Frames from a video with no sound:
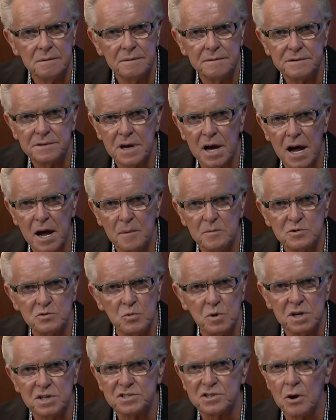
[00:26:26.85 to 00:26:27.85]
times
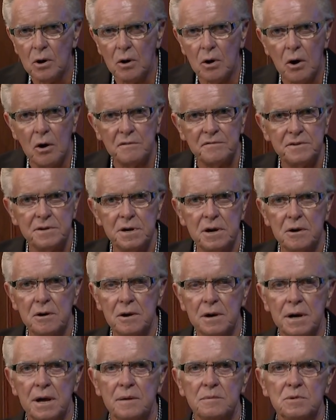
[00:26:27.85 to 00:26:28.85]
when it's gone off the air
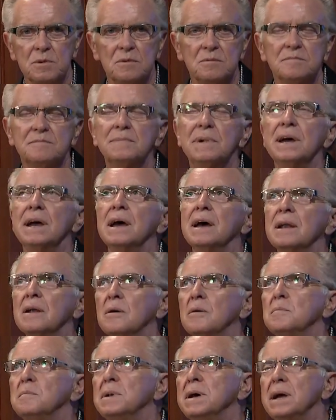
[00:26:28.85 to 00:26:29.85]
and I go, man,
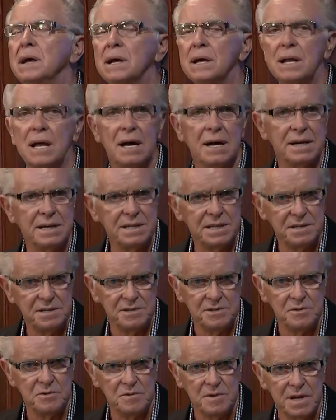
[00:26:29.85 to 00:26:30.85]
man, I didn't
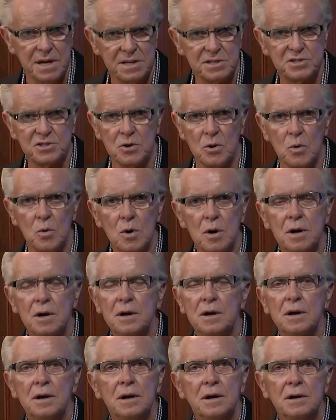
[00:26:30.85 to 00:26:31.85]
do that. So
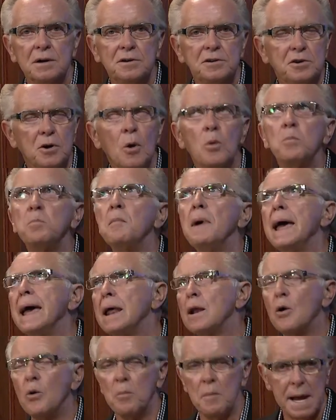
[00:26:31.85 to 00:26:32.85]
don't
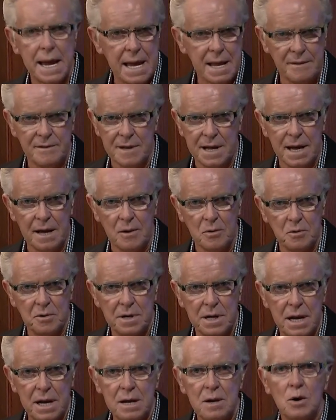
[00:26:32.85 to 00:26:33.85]
man oh man that,
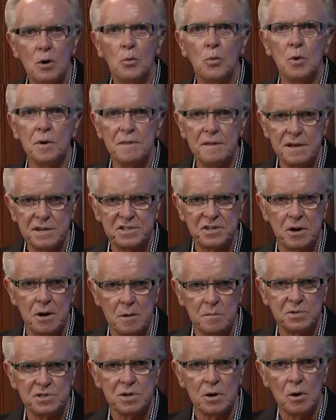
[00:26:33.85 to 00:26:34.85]
okay? Mm. When this
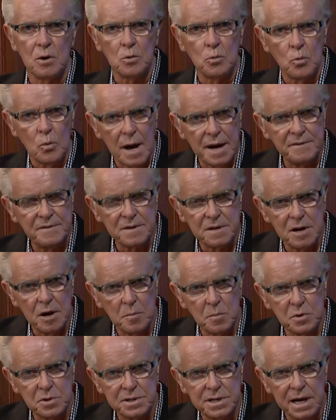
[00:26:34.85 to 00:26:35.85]
comes on, write the
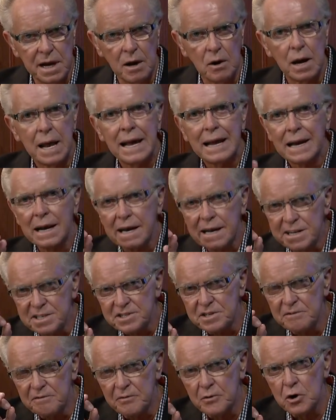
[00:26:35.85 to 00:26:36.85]
number down.
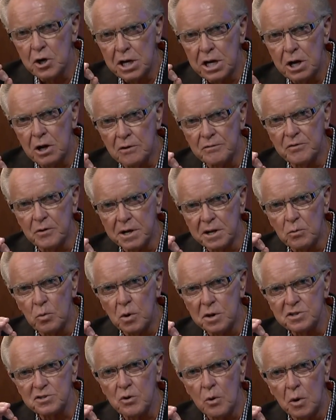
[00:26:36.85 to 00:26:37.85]
Listen very carefully at
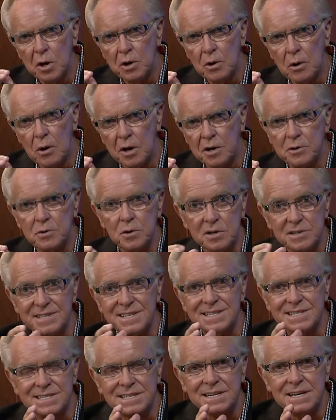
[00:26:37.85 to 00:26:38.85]
what is going on because
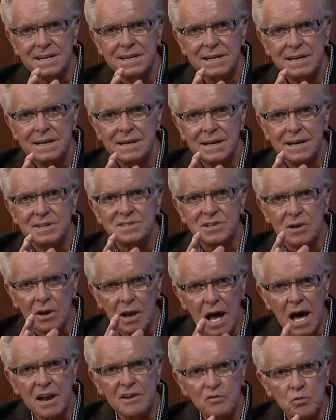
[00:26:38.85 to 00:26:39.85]
it's, it's a
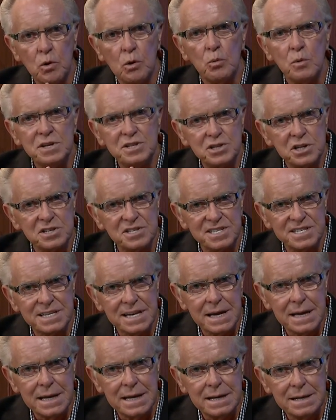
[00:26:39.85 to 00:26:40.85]
lot of what we just
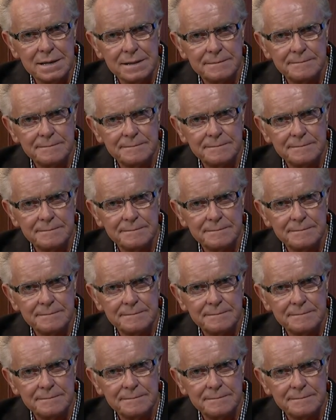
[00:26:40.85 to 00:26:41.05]
said,